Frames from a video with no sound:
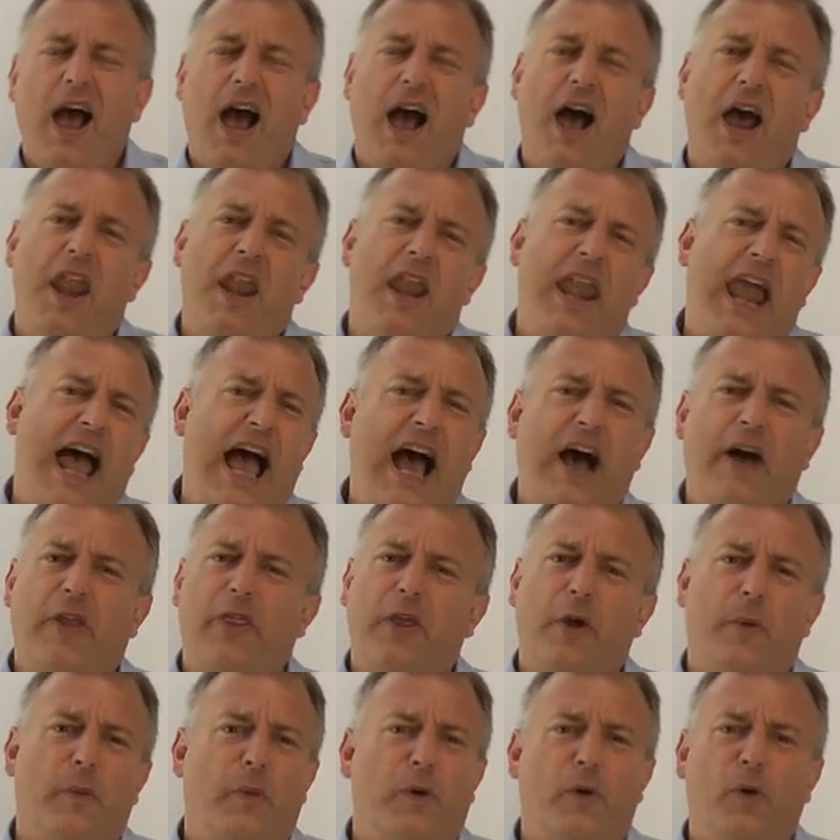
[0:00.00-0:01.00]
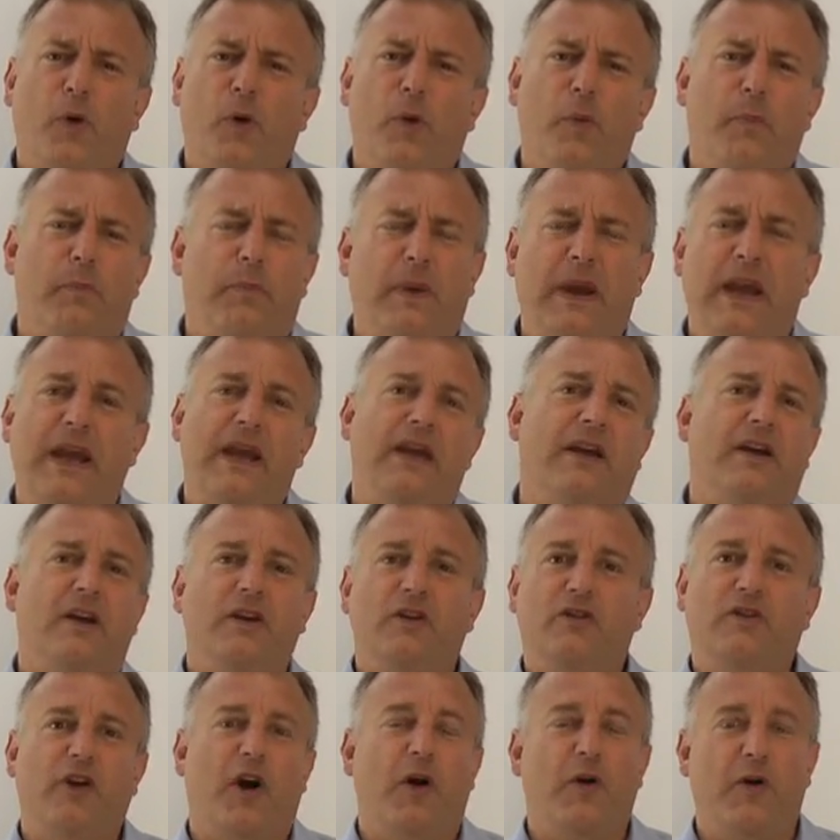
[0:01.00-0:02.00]
And now that we're all big
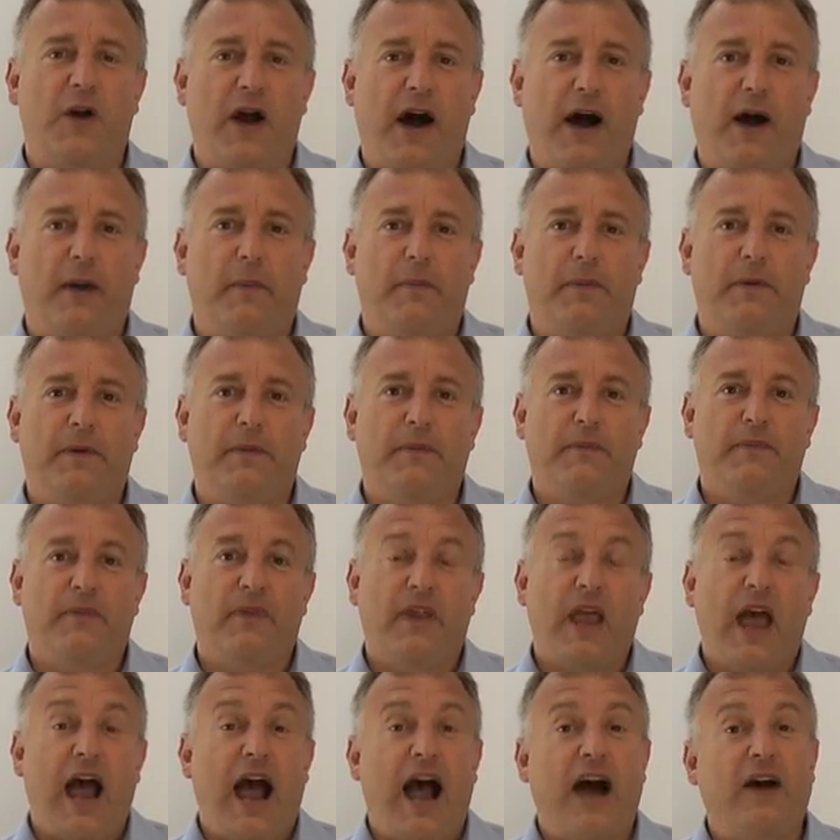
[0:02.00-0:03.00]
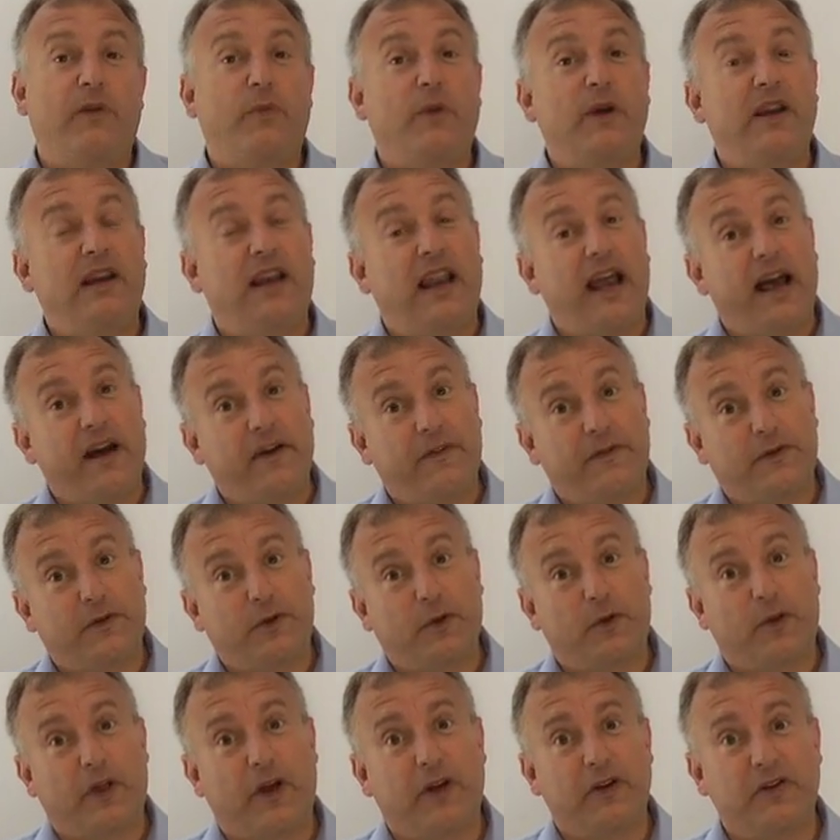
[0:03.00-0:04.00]
and grown up, have we left
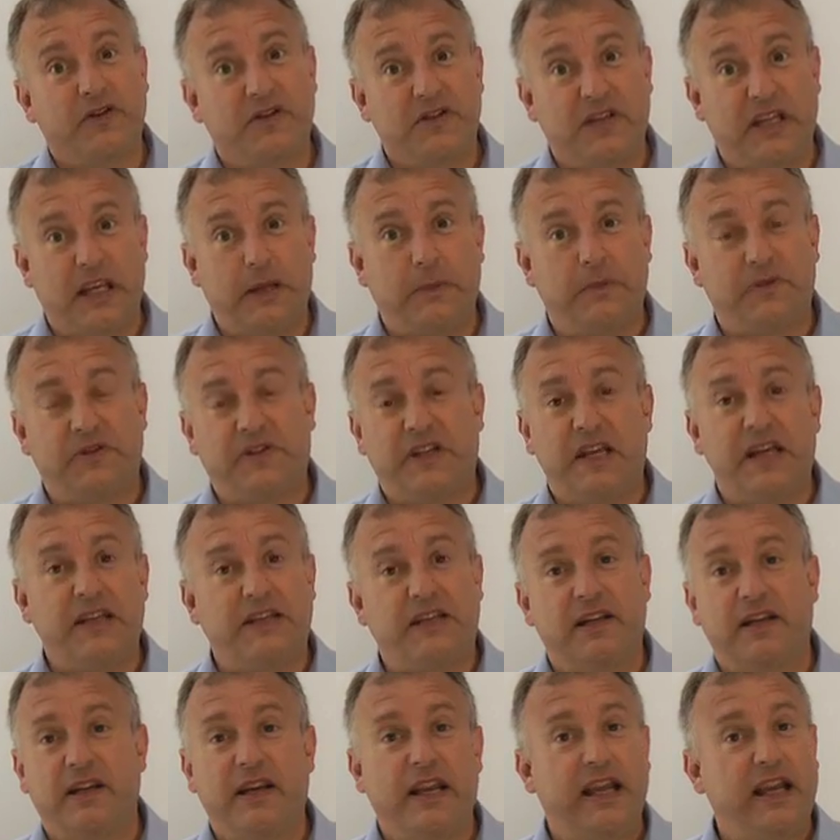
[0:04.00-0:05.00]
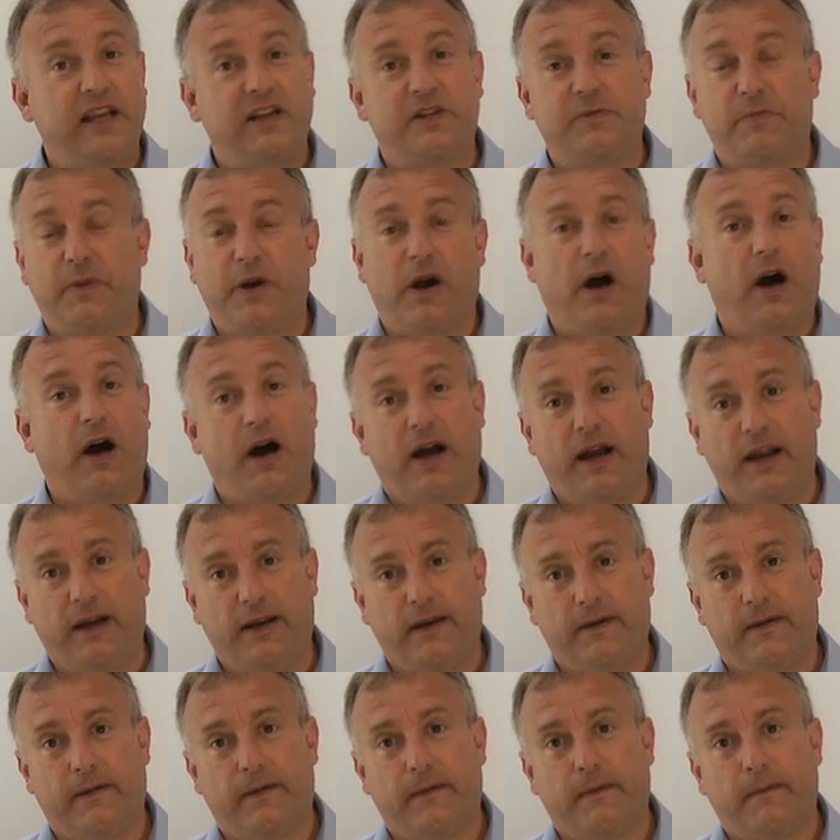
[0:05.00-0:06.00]
all those deep-seated needs
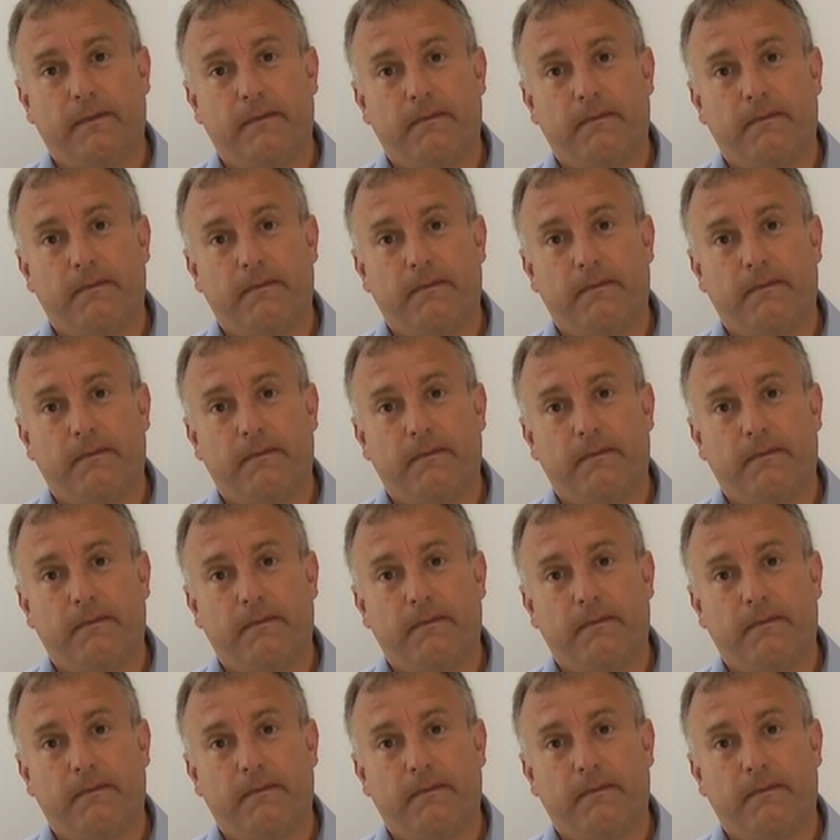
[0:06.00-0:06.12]
behind?